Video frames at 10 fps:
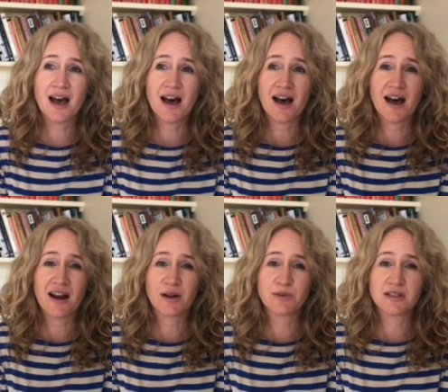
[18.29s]

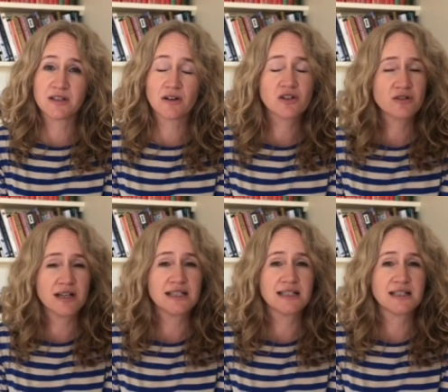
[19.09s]
and I was
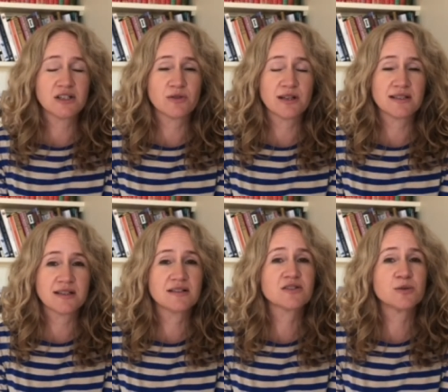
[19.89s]
indoctrinated into a
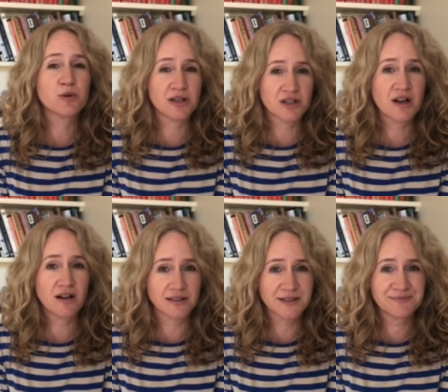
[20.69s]
sinister British
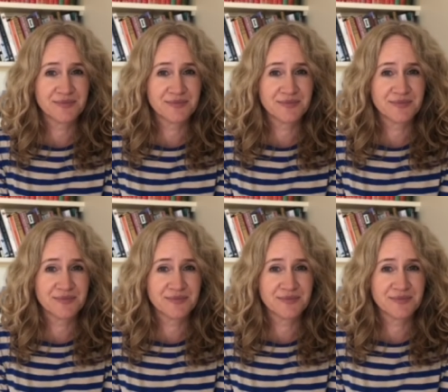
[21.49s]
cult